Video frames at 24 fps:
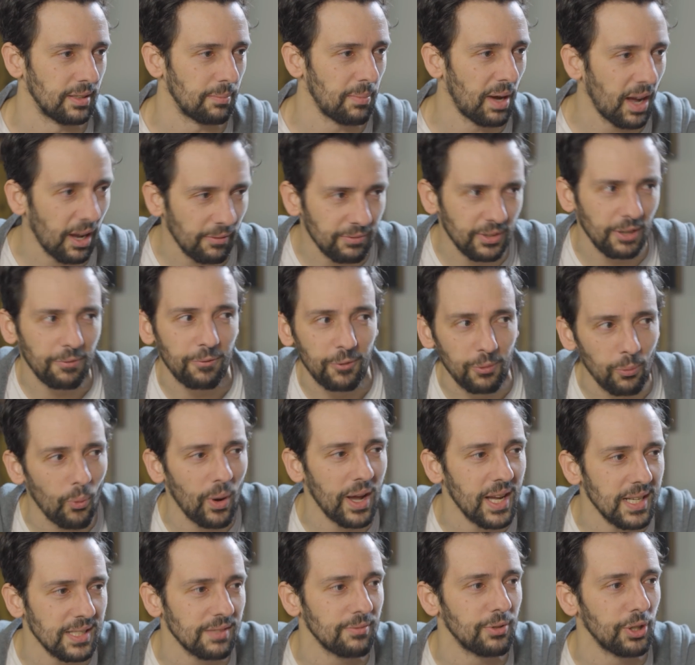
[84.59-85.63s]
They might have different
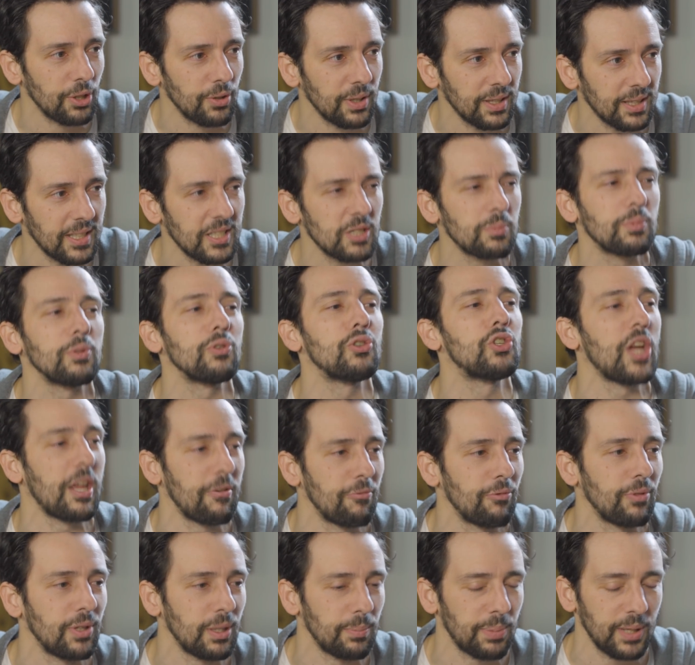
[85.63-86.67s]
ways of doing things, but
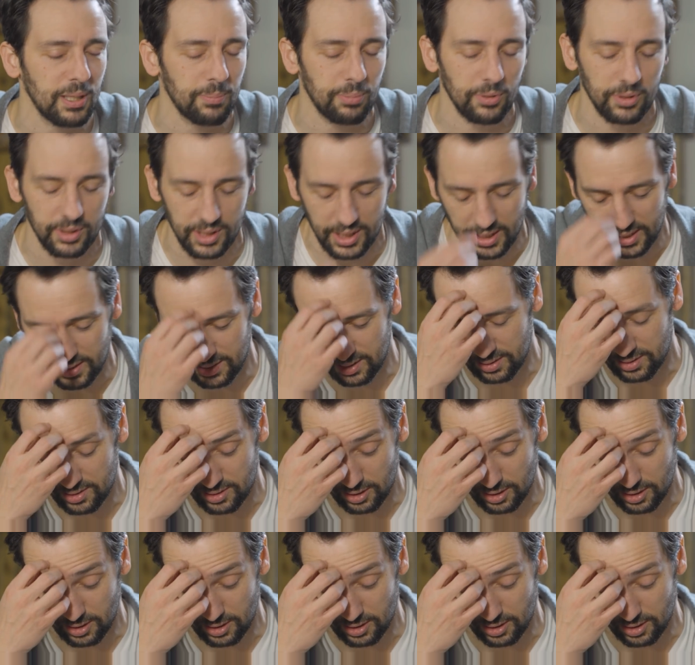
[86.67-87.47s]
generally people are decent.